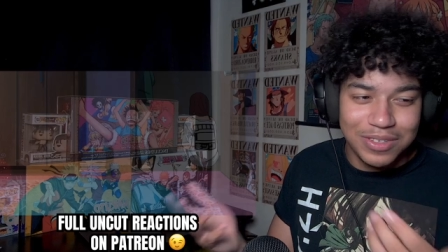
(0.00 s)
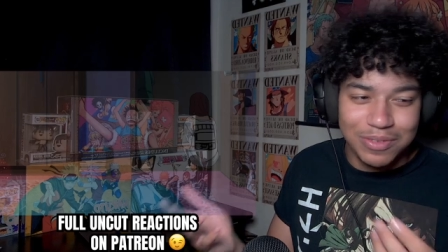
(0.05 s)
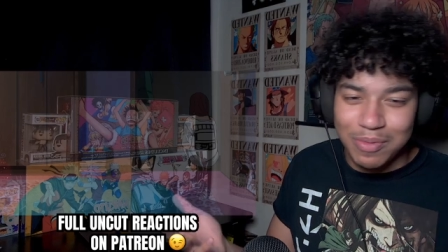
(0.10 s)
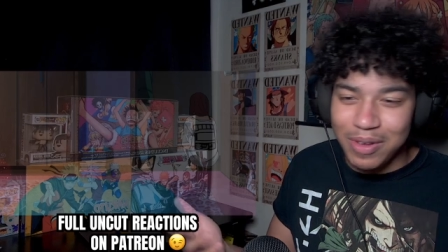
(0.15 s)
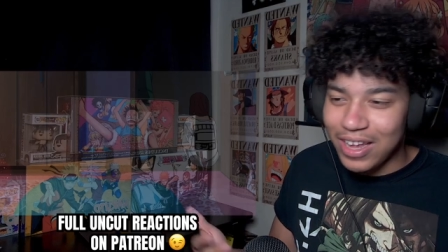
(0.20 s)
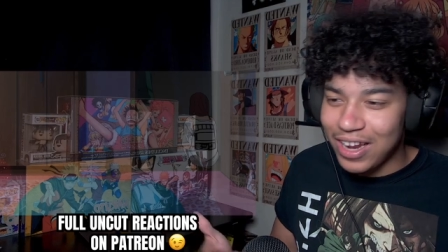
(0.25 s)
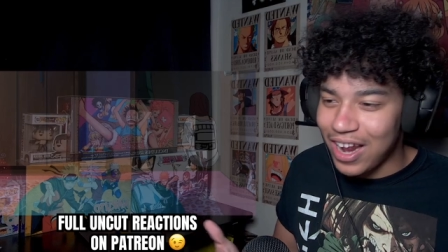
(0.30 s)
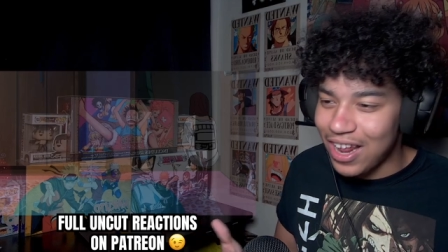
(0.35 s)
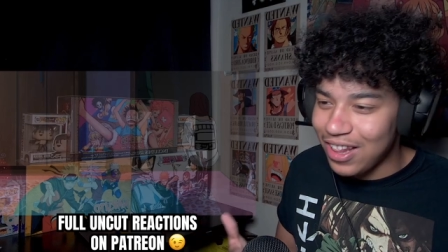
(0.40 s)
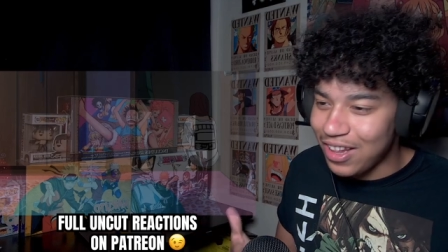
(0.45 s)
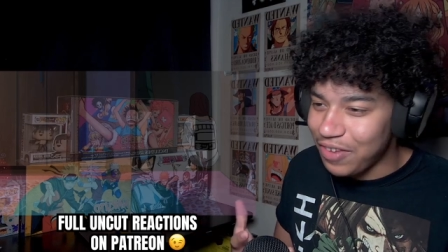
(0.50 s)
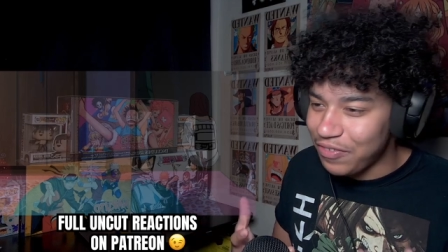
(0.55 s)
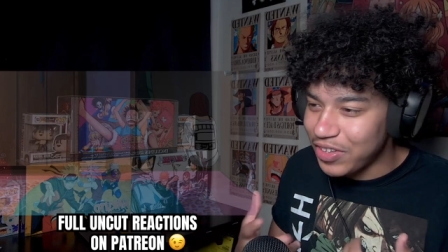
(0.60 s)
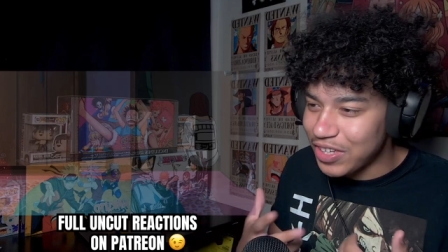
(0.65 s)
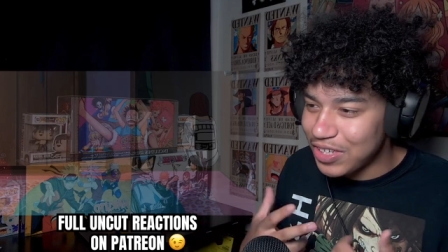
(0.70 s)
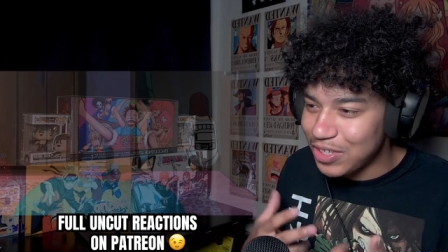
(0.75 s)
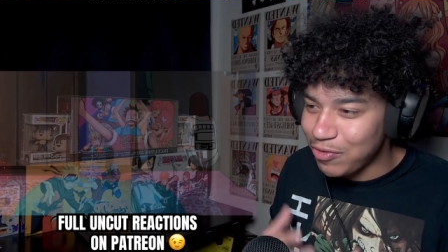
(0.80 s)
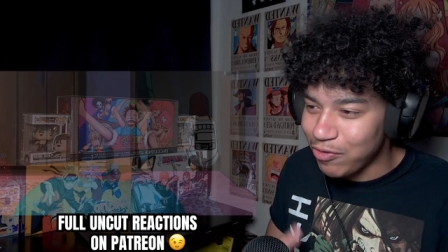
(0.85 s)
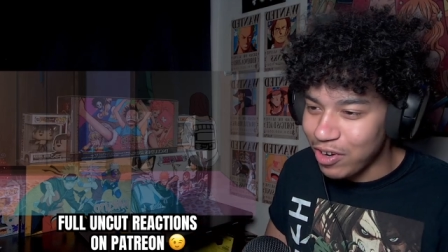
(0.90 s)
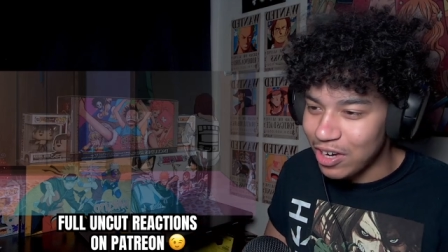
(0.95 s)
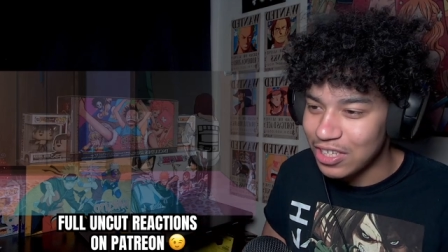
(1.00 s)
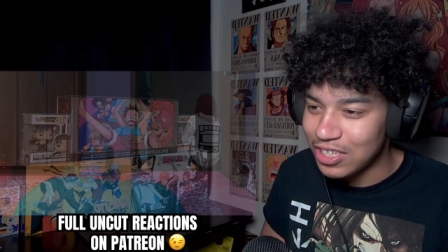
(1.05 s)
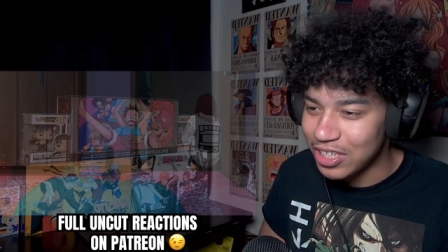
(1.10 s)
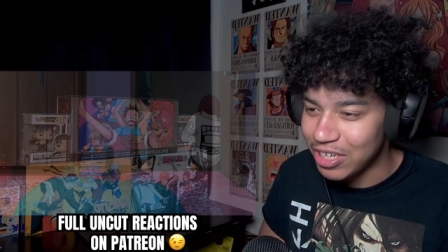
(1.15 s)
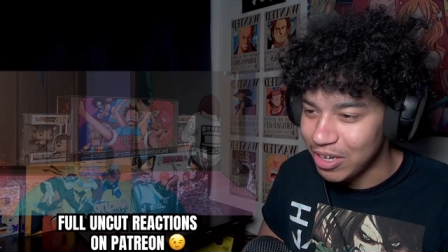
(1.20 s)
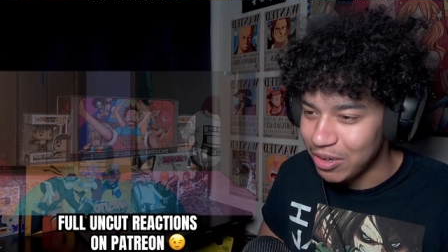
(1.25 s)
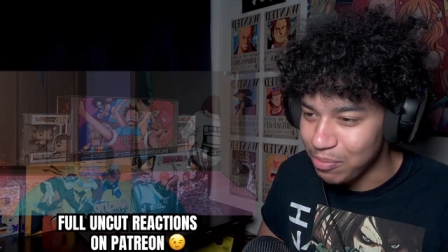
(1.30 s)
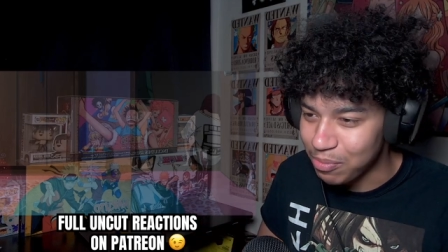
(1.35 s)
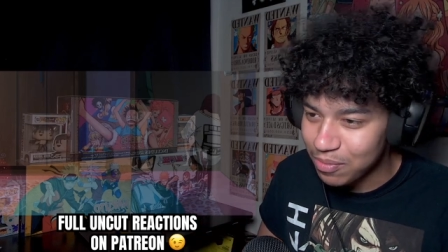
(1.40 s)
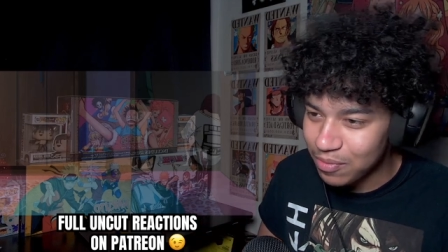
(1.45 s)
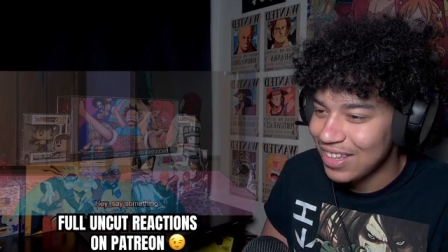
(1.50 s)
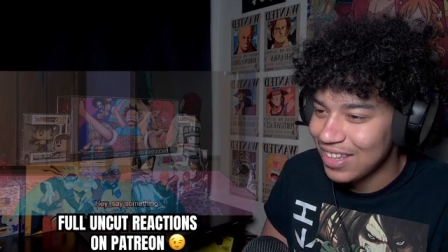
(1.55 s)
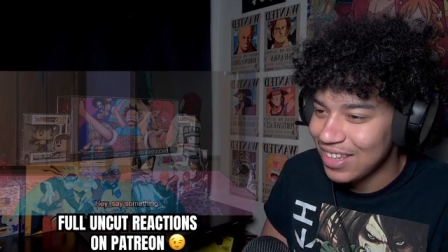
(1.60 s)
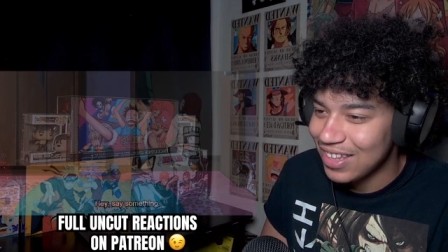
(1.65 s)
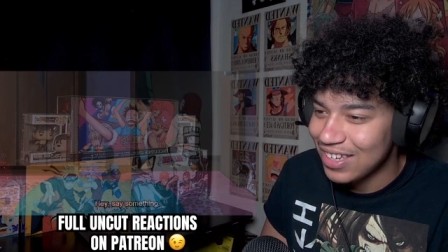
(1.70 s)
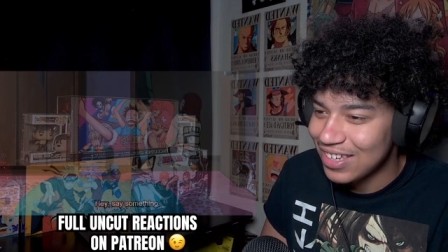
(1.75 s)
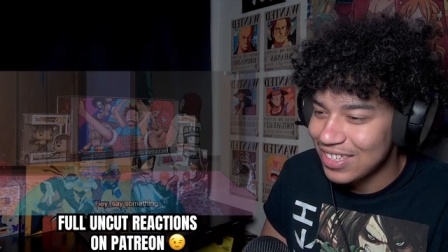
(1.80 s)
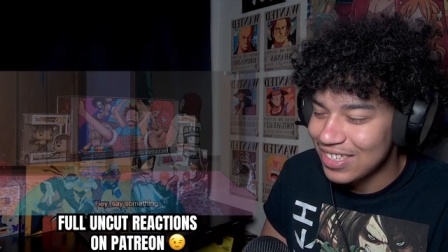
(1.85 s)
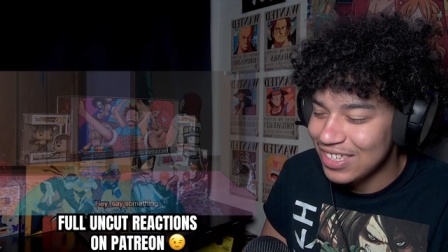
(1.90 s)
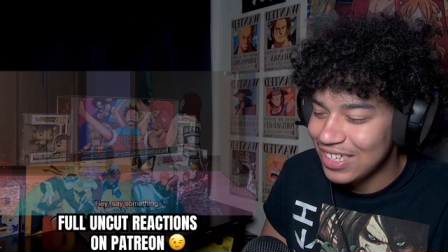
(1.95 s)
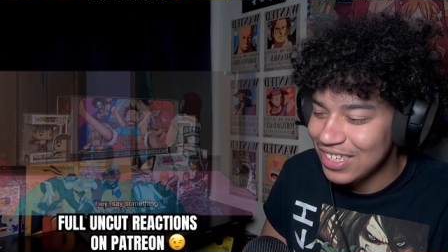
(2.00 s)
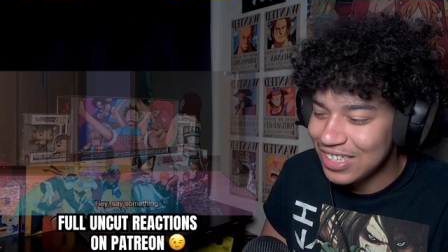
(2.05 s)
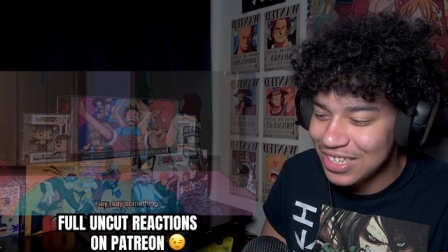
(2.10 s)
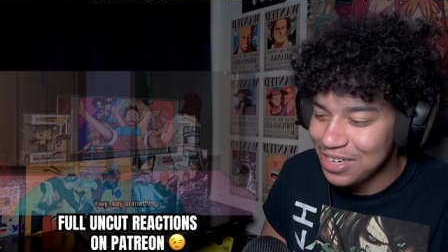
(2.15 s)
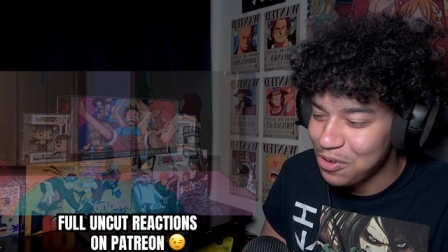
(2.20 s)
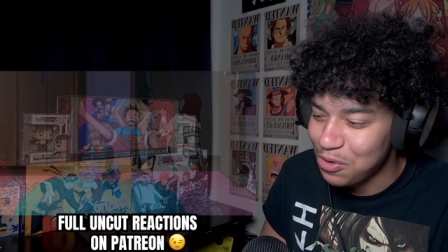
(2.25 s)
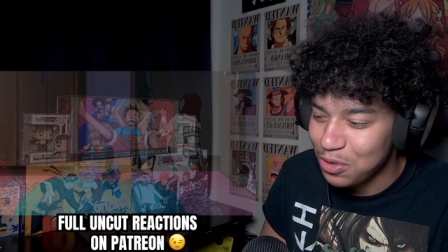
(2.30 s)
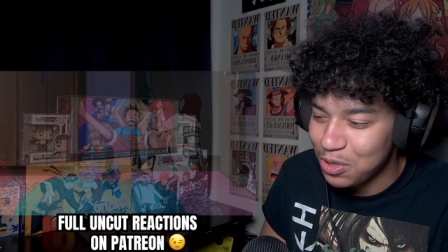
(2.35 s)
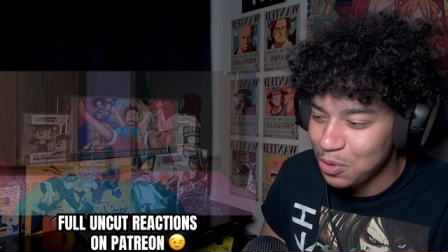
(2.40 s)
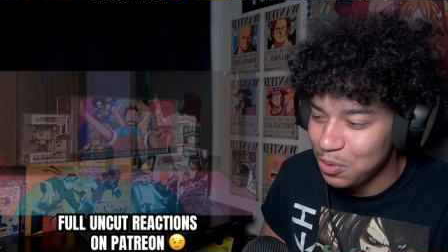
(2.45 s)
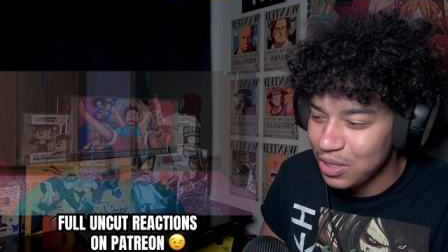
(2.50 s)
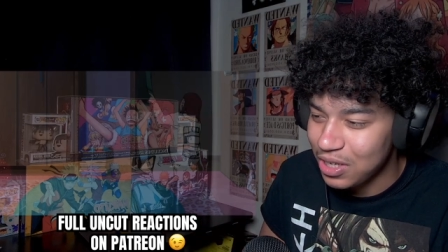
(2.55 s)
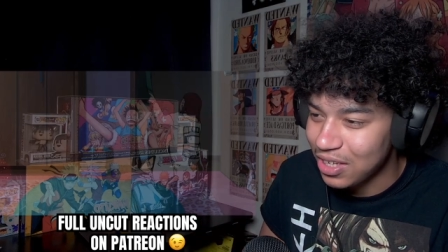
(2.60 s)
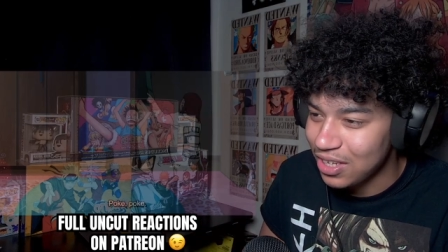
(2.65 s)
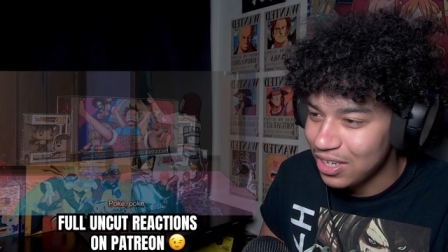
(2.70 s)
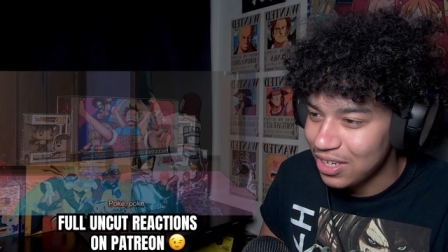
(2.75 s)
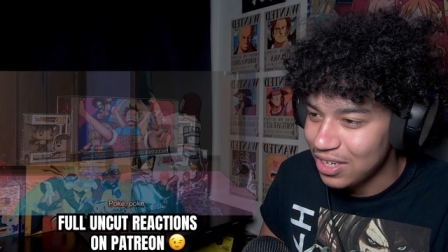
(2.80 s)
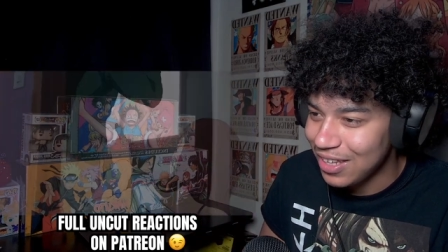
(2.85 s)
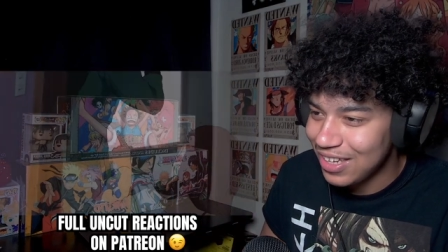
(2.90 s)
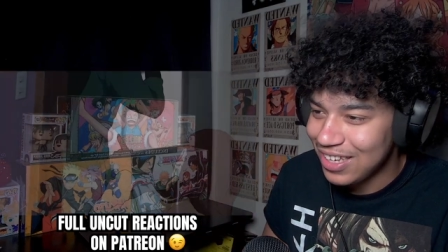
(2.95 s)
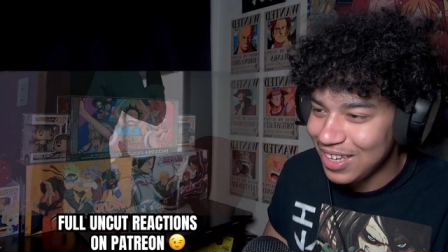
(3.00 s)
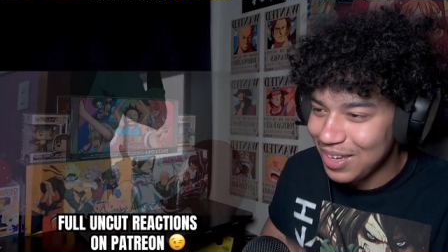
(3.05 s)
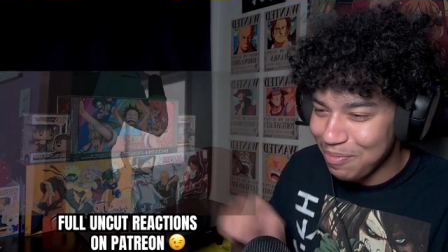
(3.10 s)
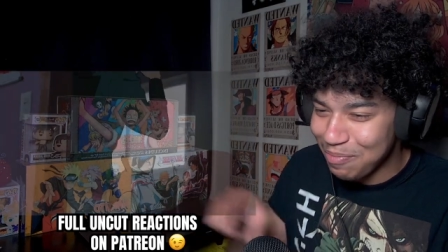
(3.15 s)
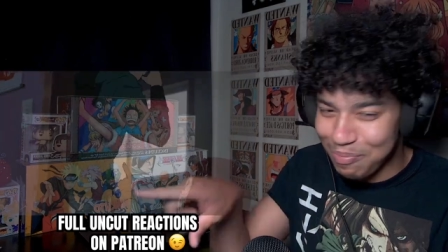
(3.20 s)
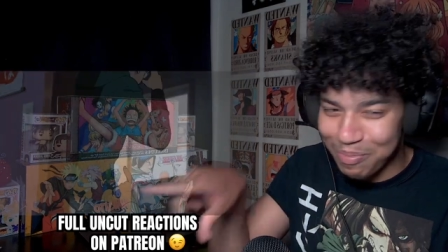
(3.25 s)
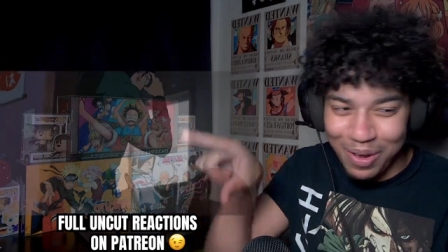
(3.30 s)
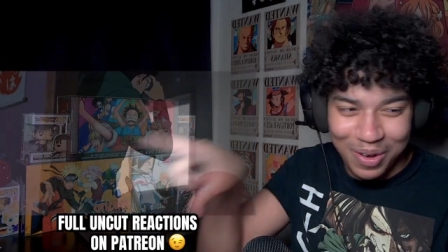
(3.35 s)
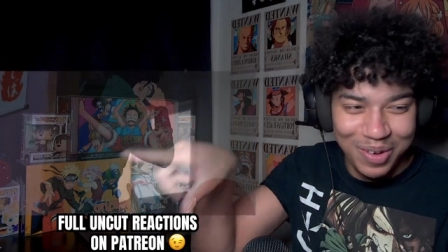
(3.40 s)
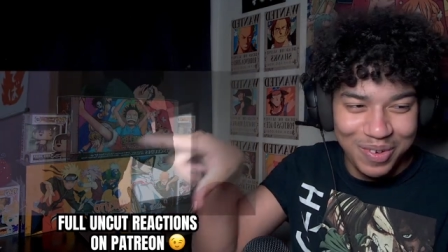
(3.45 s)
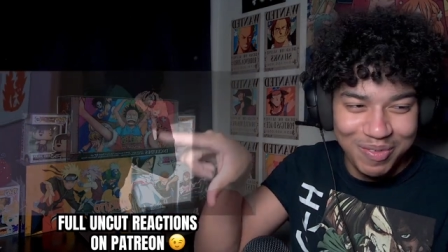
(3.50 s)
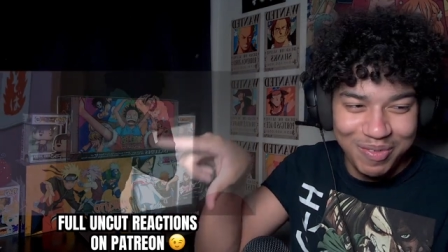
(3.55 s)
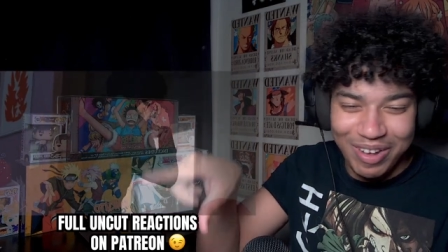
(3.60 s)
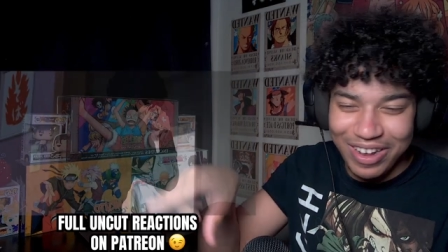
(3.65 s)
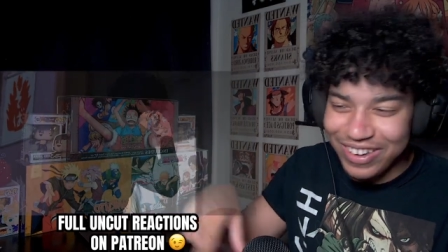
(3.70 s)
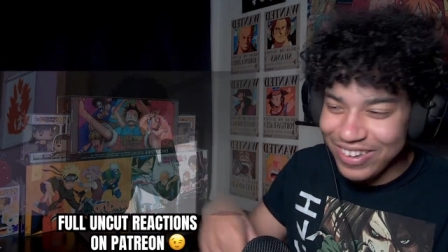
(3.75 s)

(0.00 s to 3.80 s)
man. I love this friendship. She's so sweet. Poke.